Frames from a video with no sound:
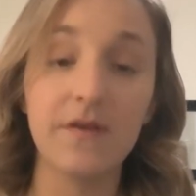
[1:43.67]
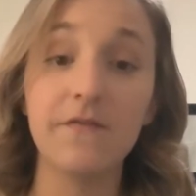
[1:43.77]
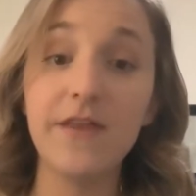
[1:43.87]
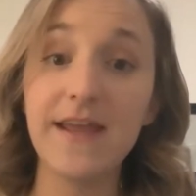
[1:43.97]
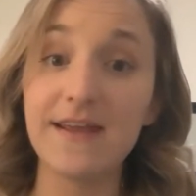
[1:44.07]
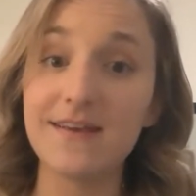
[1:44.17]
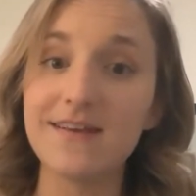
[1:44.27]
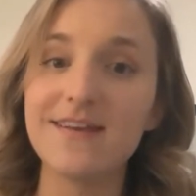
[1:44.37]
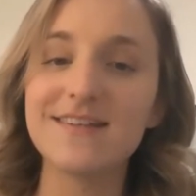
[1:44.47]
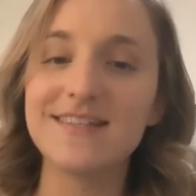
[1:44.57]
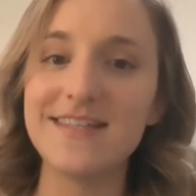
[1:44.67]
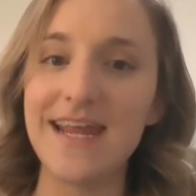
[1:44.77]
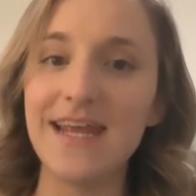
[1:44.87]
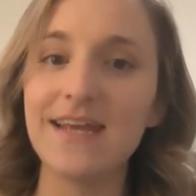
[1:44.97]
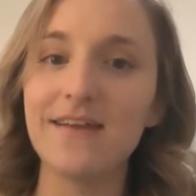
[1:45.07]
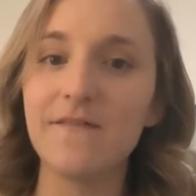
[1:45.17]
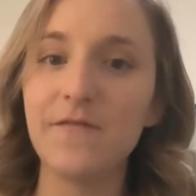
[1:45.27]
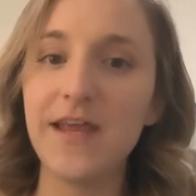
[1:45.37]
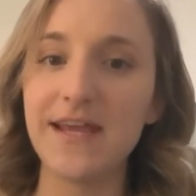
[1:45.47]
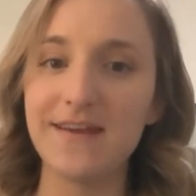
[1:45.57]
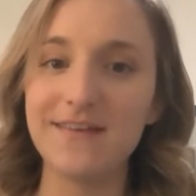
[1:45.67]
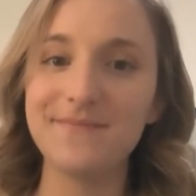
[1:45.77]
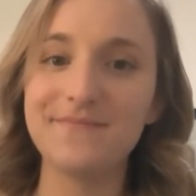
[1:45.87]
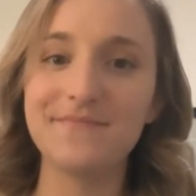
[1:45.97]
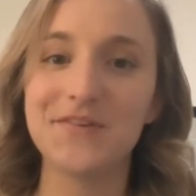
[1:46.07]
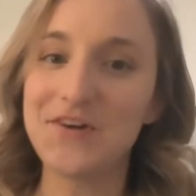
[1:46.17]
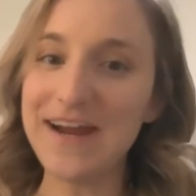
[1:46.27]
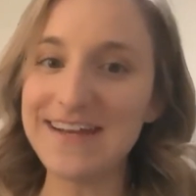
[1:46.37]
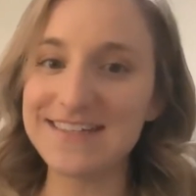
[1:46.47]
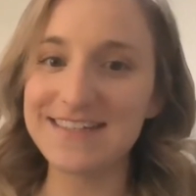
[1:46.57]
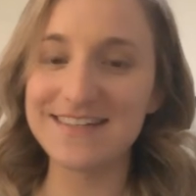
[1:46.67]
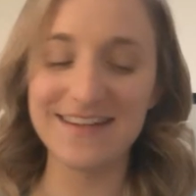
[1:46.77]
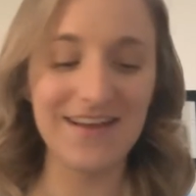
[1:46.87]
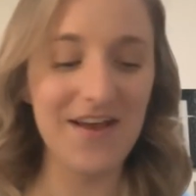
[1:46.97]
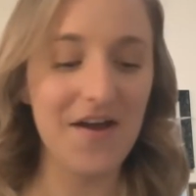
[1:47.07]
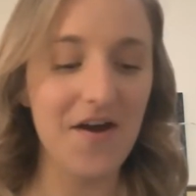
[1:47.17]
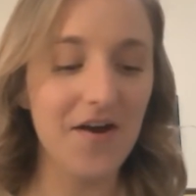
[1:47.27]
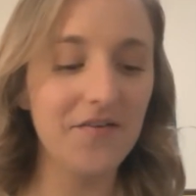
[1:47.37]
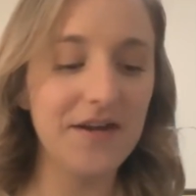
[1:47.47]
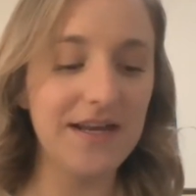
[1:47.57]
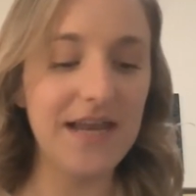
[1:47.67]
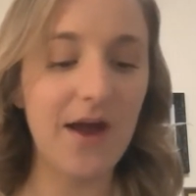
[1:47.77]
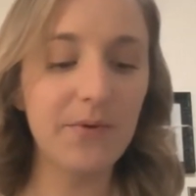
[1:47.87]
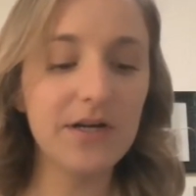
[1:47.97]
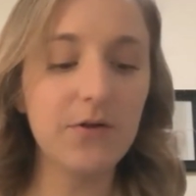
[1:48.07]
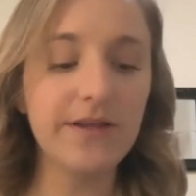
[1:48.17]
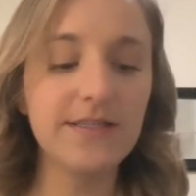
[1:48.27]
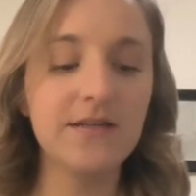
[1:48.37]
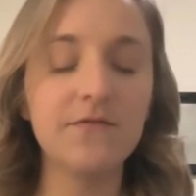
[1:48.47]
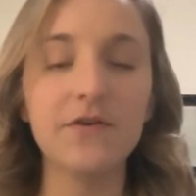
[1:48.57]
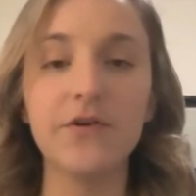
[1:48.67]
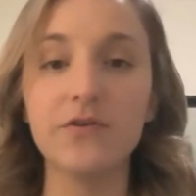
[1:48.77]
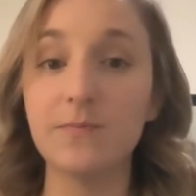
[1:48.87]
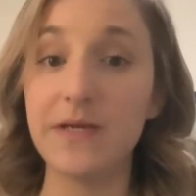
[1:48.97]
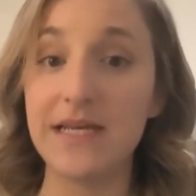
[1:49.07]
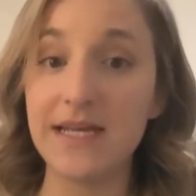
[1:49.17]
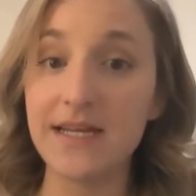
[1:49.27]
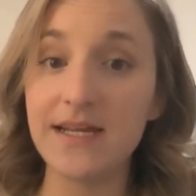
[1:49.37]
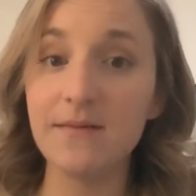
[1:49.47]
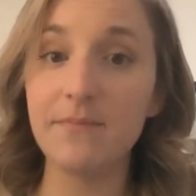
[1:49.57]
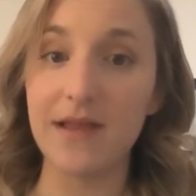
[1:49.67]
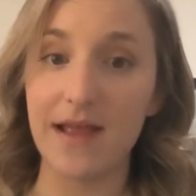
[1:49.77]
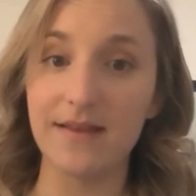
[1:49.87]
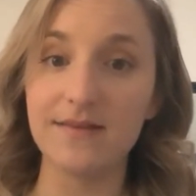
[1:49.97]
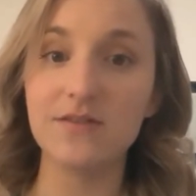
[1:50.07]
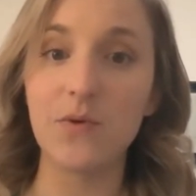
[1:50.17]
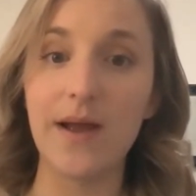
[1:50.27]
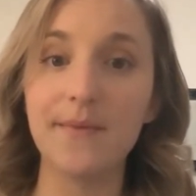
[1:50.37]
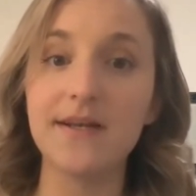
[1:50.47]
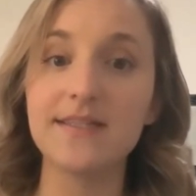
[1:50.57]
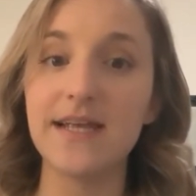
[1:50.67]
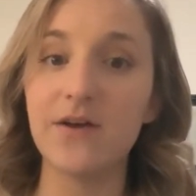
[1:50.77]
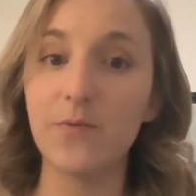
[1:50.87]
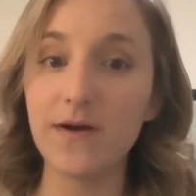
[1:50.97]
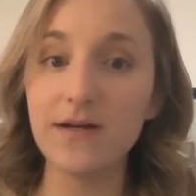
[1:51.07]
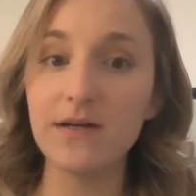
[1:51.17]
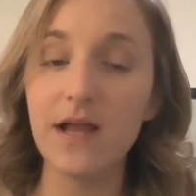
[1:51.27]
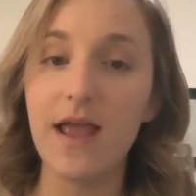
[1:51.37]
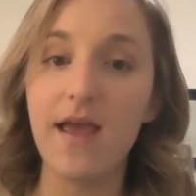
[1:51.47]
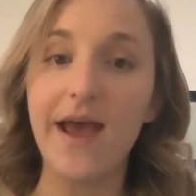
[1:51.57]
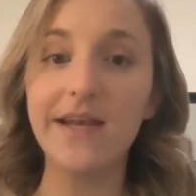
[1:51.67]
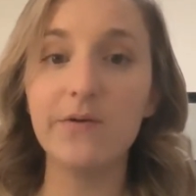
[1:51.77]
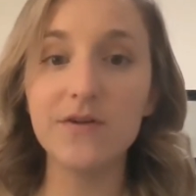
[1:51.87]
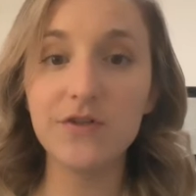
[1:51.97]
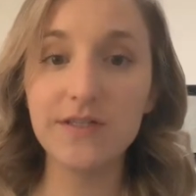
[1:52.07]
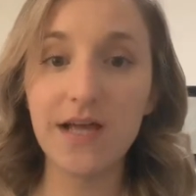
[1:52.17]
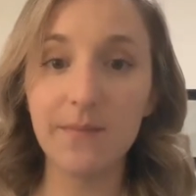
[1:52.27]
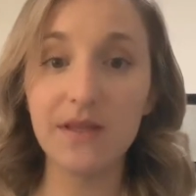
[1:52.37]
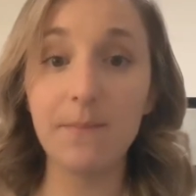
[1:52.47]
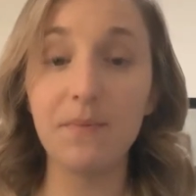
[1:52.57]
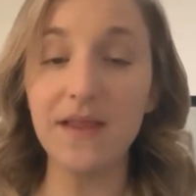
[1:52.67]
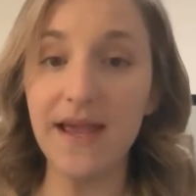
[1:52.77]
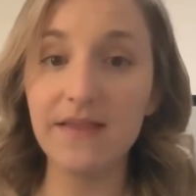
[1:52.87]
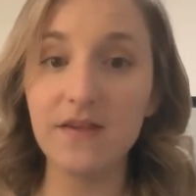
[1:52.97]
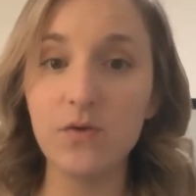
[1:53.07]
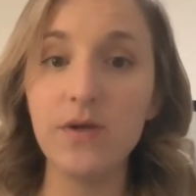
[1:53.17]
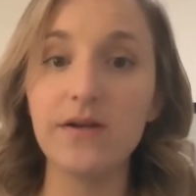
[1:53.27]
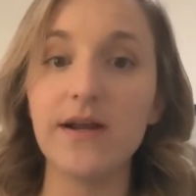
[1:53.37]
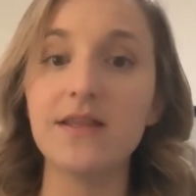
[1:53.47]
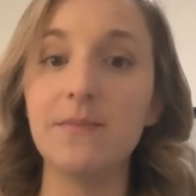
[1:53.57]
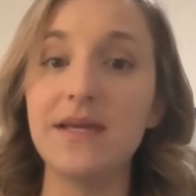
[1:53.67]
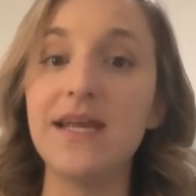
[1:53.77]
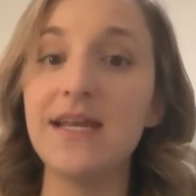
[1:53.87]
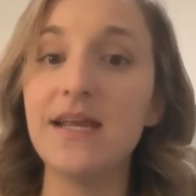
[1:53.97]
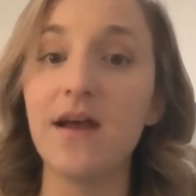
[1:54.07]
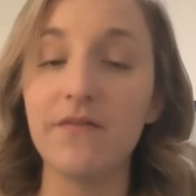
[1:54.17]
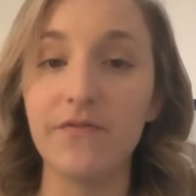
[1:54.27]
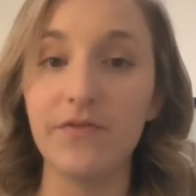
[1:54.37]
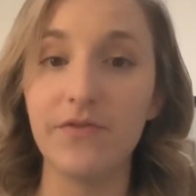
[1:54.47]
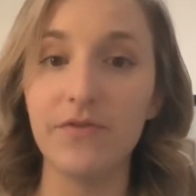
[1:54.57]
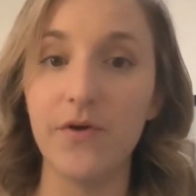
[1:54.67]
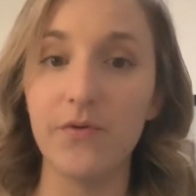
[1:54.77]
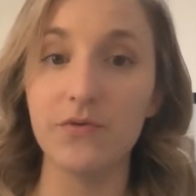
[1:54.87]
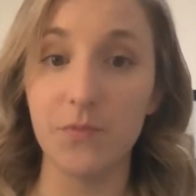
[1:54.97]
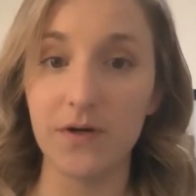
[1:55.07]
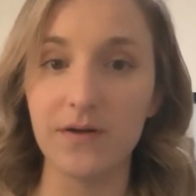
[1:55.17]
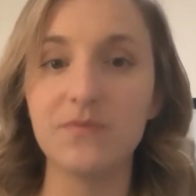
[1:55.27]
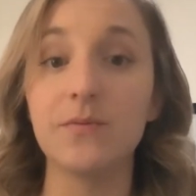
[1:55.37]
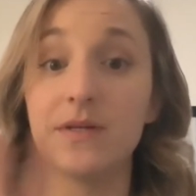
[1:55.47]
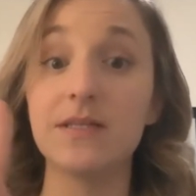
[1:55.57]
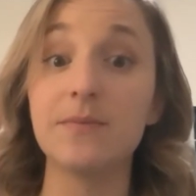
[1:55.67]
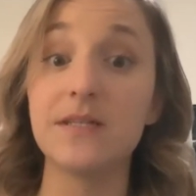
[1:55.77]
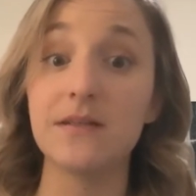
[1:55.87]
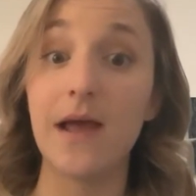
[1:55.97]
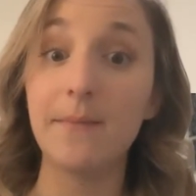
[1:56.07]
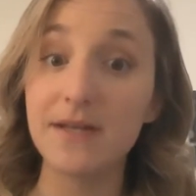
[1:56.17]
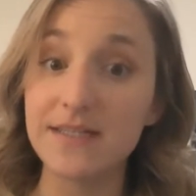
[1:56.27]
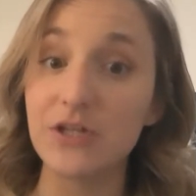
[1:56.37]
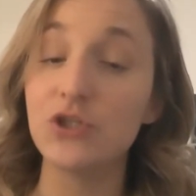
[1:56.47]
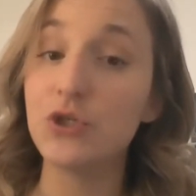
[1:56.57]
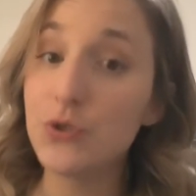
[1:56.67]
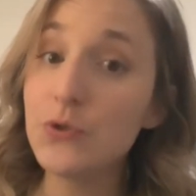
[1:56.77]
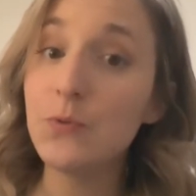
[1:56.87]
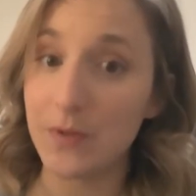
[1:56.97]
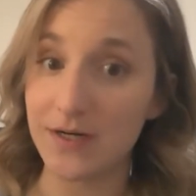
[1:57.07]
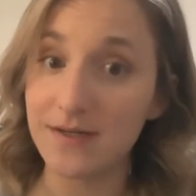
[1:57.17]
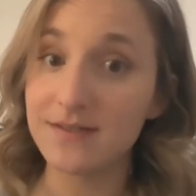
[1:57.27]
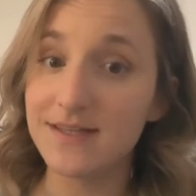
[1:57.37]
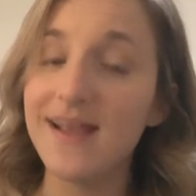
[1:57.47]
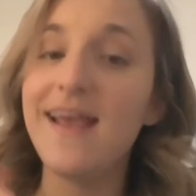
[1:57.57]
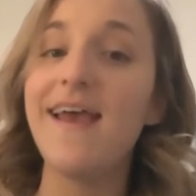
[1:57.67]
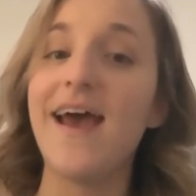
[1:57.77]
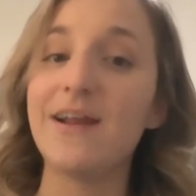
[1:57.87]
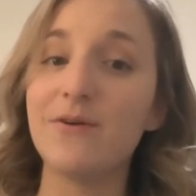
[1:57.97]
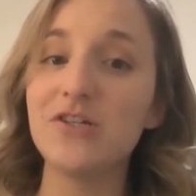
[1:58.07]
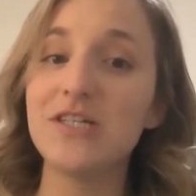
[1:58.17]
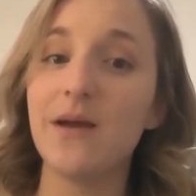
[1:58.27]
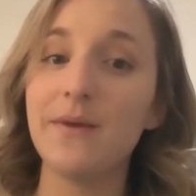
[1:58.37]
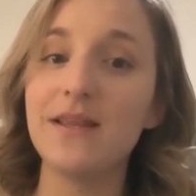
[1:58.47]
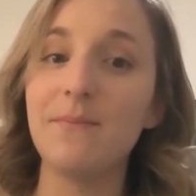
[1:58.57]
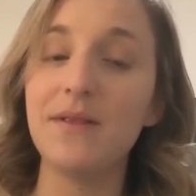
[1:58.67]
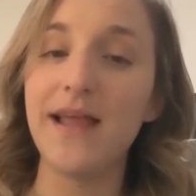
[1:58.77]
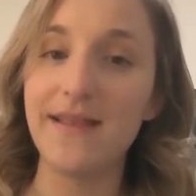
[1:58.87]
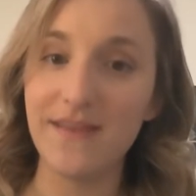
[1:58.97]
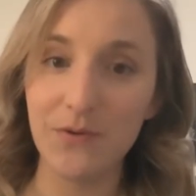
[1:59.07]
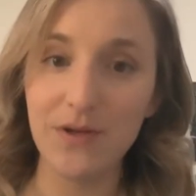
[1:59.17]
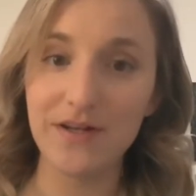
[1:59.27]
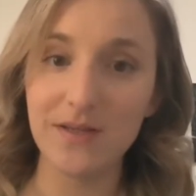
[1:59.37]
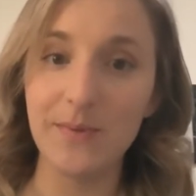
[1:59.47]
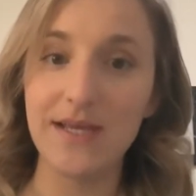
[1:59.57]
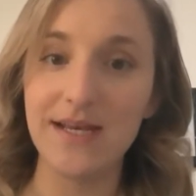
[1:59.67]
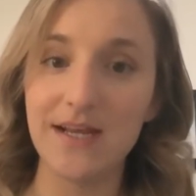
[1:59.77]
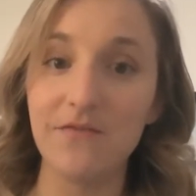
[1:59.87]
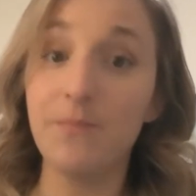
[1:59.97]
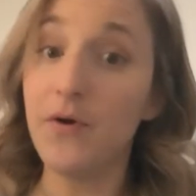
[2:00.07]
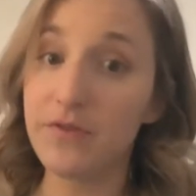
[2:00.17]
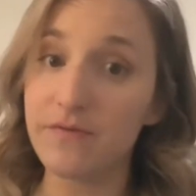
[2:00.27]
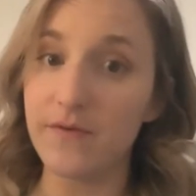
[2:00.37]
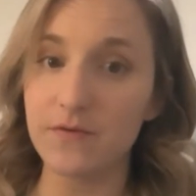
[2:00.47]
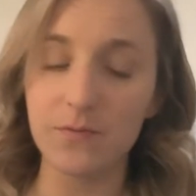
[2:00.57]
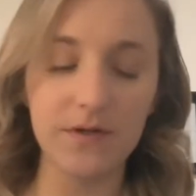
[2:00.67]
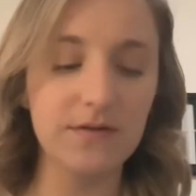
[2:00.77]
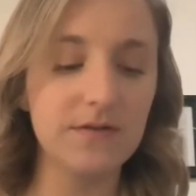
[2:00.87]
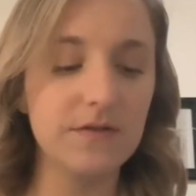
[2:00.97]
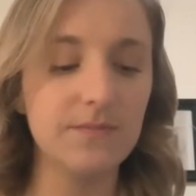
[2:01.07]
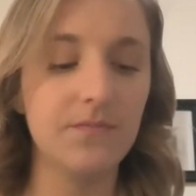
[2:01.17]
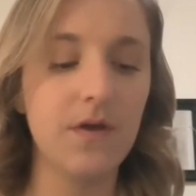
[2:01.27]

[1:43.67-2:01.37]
Flake, snake, flake. Great. All right, now we're going to listen for those beginning blends. So I'm going to say a word, and I want you to tell me the blend that you hear at the beginning of those words. I'm sorry, I'm gonna, say, I'm gonna say two words, and I want you to tell me the blend that you hear at the beginning of both of those words.